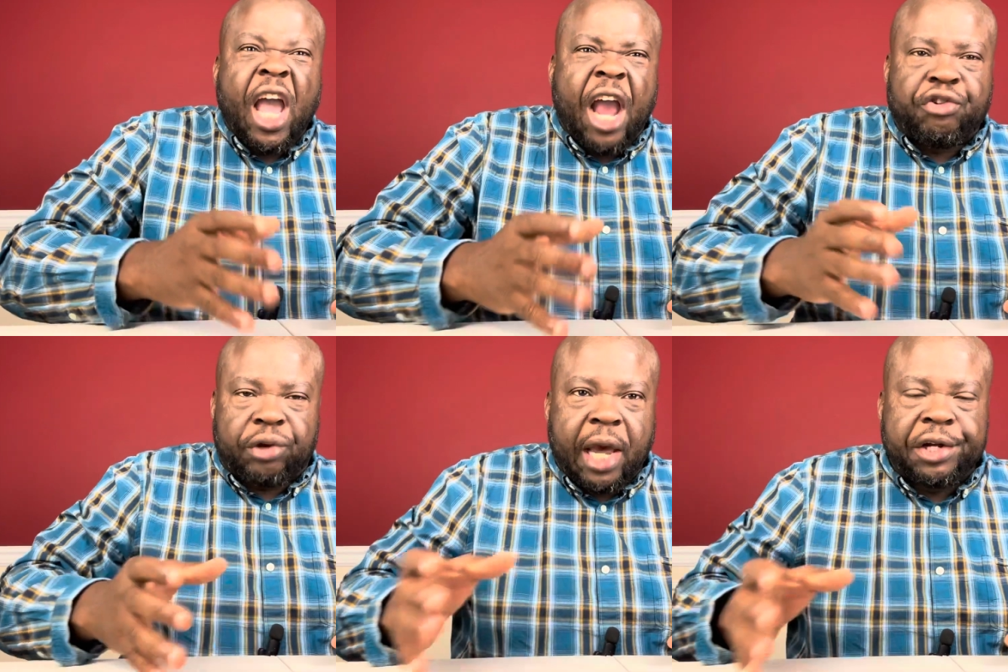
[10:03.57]

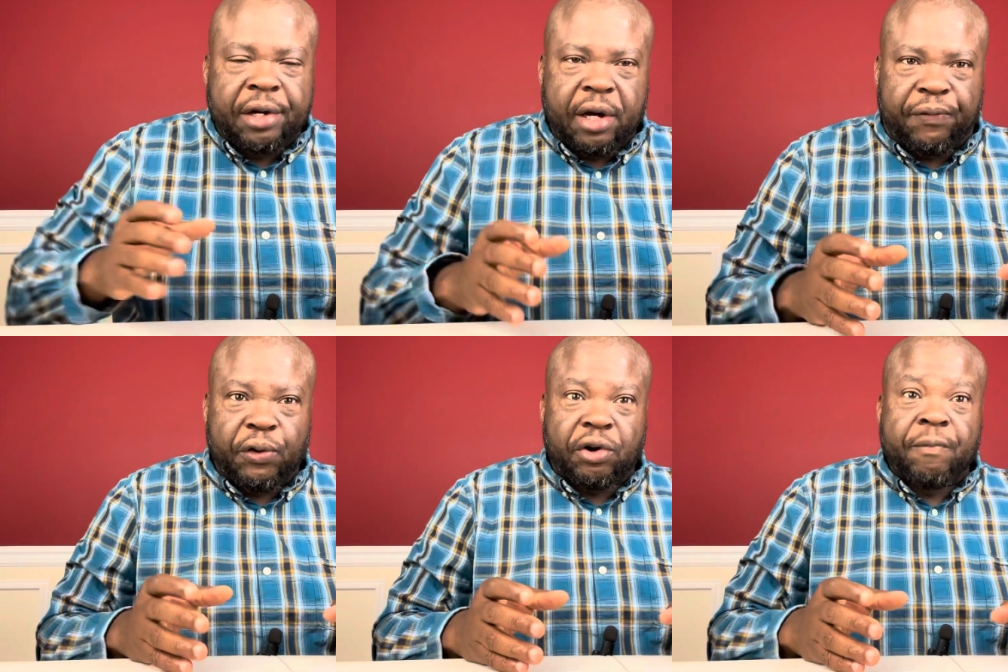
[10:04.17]
education in the
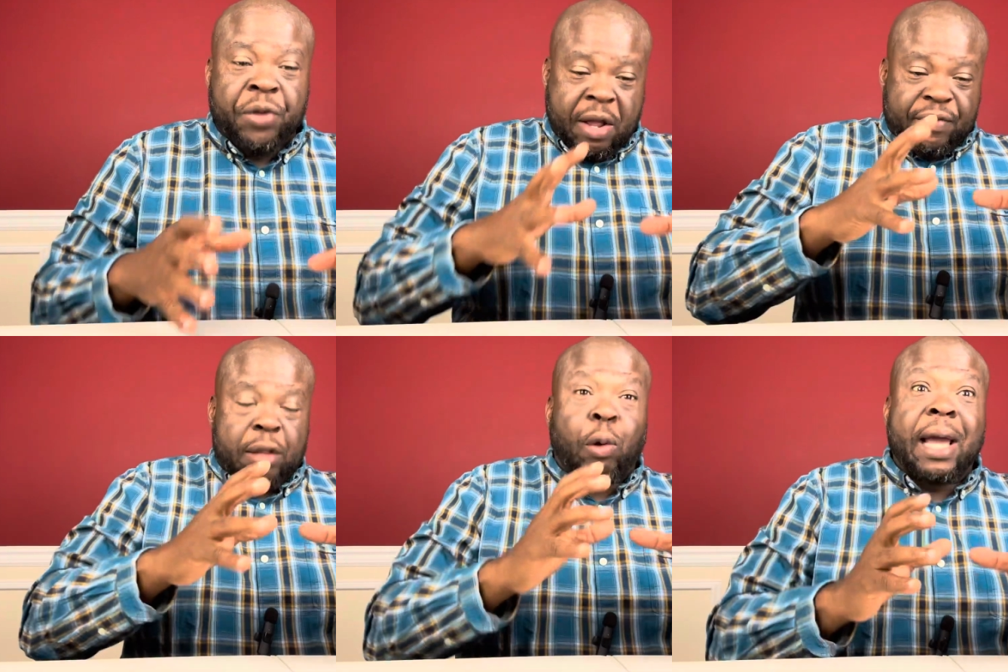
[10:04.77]
future.
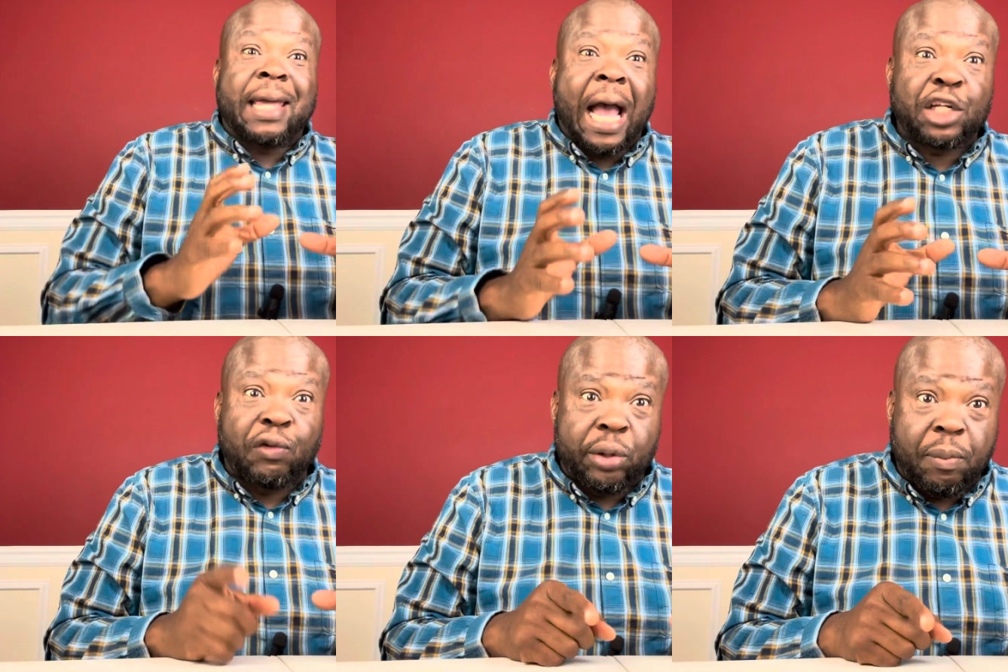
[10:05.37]
That's why cash
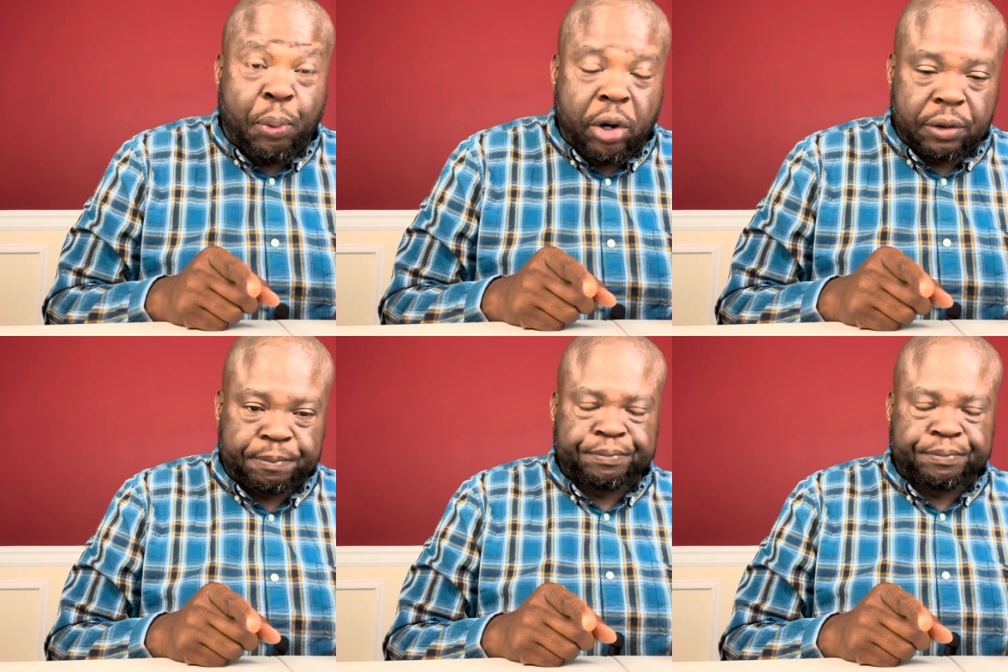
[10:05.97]
flow is important.